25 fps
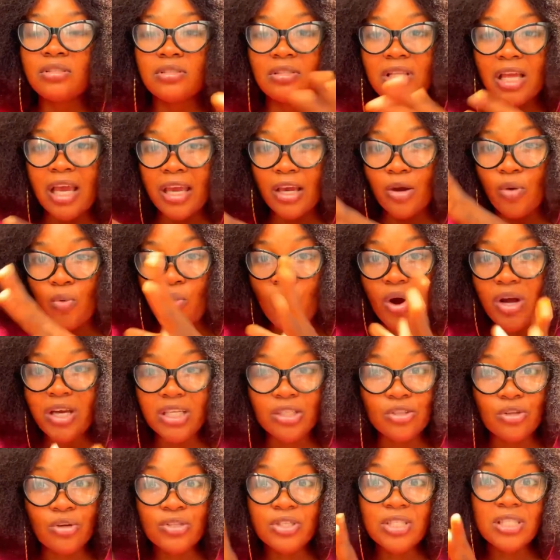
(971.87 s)
like
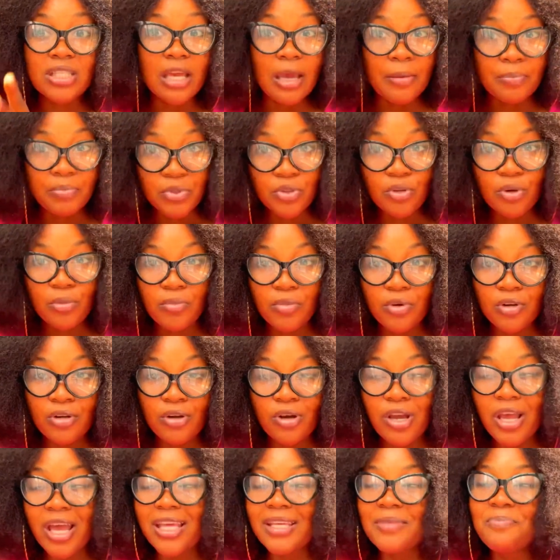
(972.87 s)
working all this
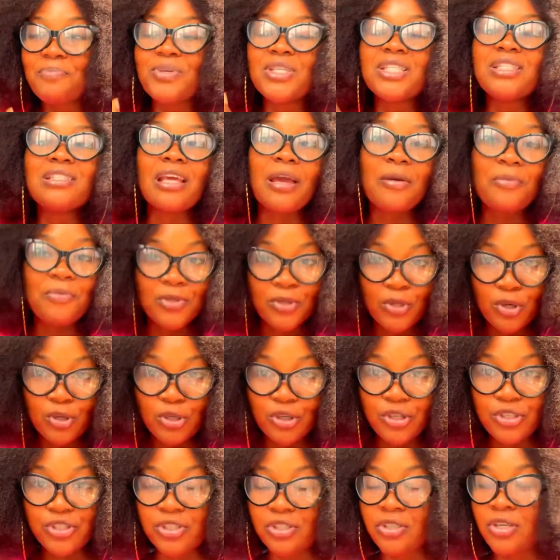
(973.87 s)

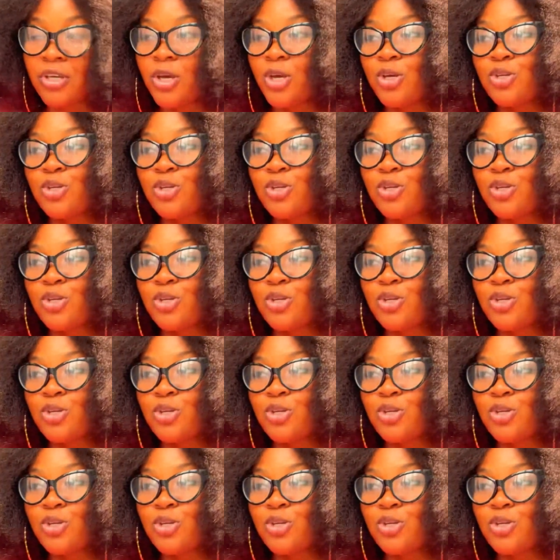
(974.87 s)
epidemiology,